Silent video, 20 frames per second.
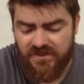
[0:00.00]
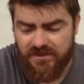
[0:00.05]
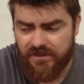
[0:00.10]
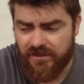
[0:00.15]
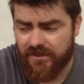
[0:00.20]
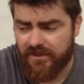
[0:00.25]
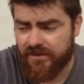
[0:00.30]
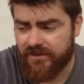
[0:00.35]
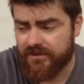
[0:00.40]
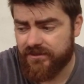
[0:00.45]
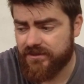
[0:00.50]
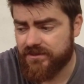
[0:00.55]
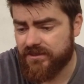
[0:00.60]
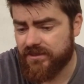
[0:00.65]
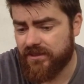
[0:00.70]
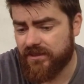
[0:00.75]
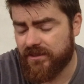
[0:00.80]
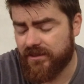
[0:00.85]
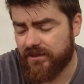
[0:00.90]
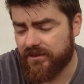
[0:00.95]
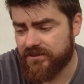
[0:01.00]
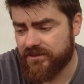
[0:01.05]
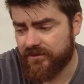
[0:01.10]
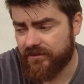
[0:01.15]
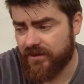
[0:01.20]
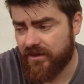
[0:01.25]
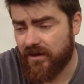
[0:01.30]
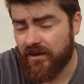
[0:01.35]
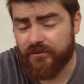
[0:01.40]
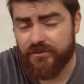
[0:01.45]
And so
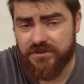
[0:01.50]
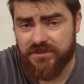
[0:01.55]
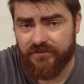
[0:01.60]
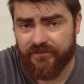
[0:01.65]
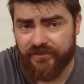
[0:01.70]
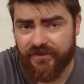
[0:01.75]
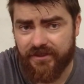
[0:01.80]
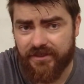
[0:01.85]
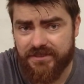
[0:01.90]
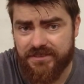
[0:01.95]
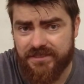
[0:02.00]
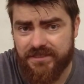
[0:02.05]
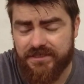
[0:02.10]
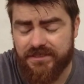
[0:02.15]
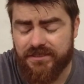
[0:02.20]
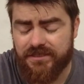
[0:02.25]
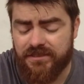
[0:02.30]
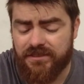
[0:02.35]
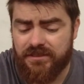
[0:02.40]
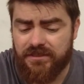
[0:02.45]
the car was converted,